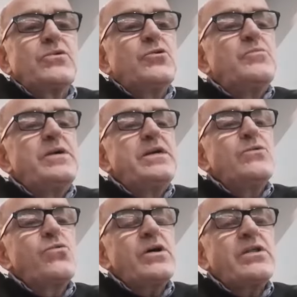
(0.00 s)
to be
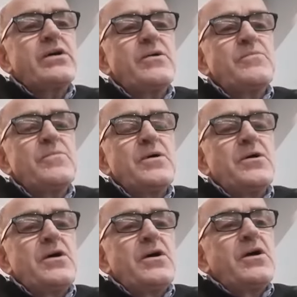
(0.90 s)
with him,
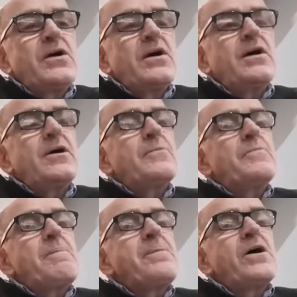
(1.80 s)

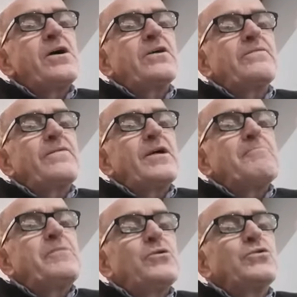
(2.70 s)
that
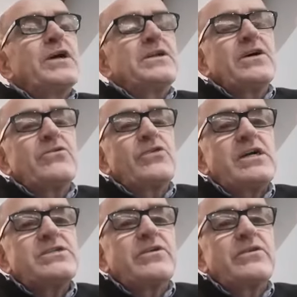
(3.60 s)
building, that
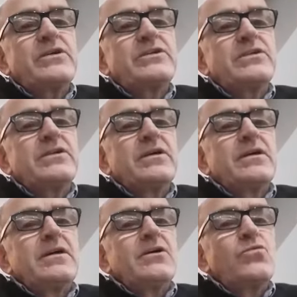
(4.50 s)
restoration,
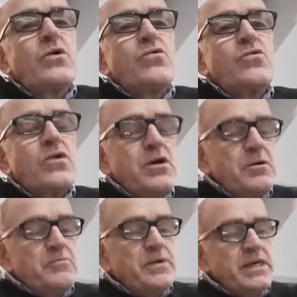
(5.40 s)
will
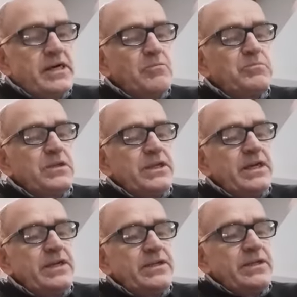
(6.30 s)
be complete
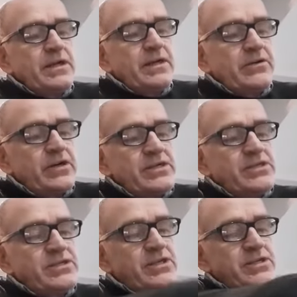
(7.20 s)
in
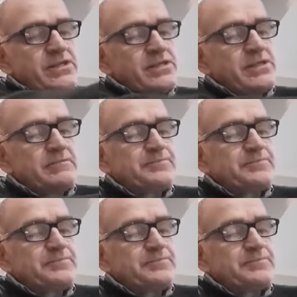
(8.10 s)
Christ Jesus.